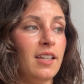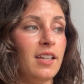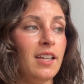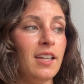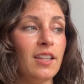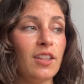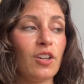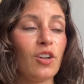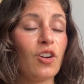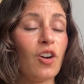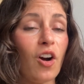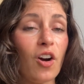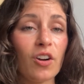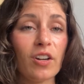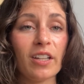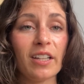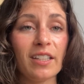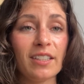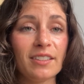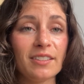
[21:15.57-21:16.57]
in their
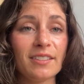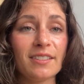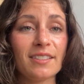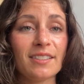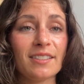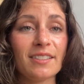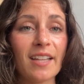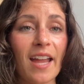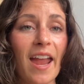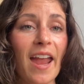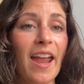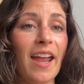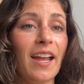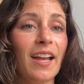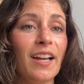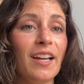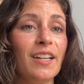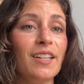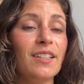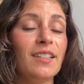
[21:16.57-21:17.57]
gardens
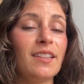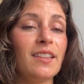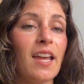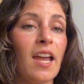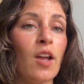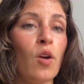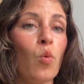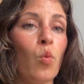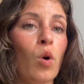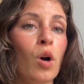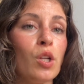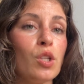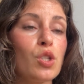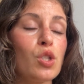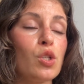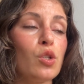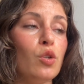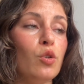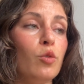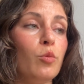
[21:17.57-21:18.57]
and they want
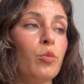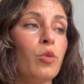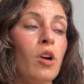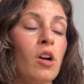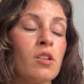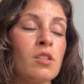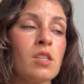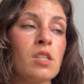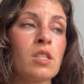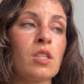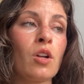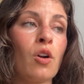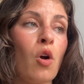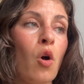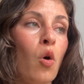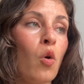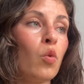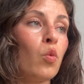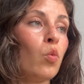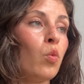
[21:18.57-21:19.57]
to process their
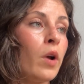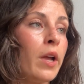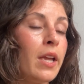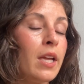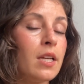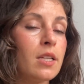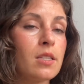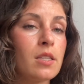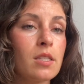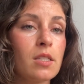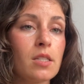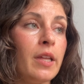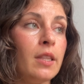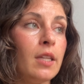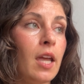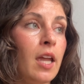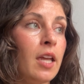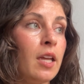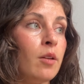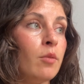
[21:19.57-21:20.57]
own waste and
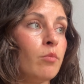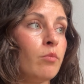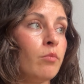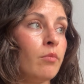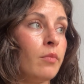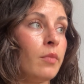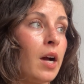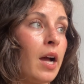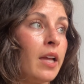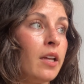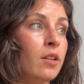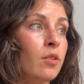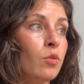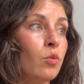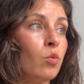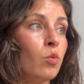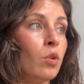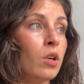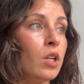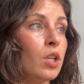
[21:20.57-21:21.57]
they might
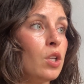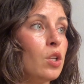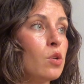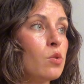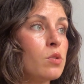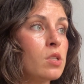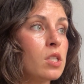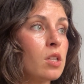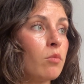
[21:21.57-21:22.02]
want to use